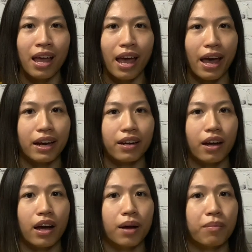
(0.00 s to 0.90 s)
And
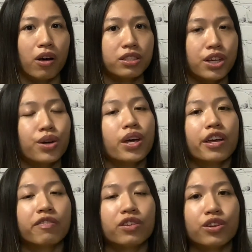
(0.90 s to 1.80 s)
um, also,
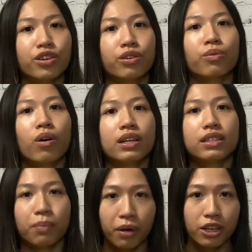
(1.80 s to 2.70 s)
if you want
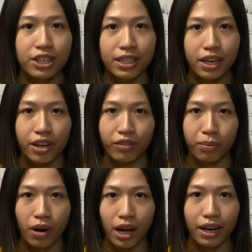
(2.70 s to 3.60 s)
to purchase any of the
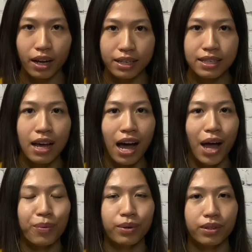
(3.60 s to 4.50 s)
products,
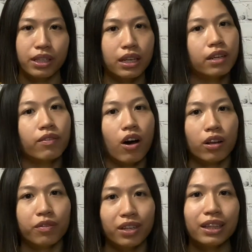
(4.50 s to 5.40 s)
I will leave
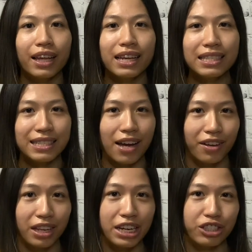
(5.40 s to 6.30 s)
all of the links down
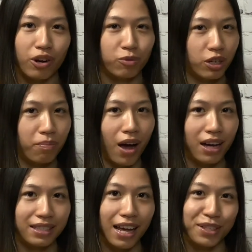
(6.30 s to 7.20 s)
in the description
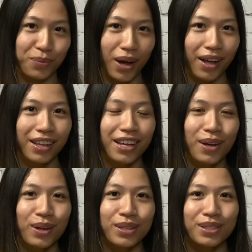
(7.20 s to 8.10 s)
box as well.
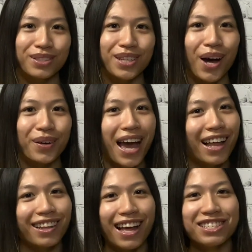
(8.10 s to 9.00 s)
So yeah,
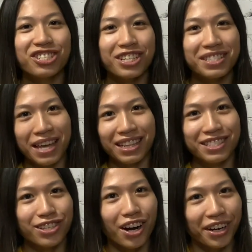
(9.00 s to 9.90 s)
let's just get
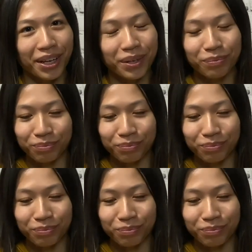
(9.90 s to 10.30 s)
started.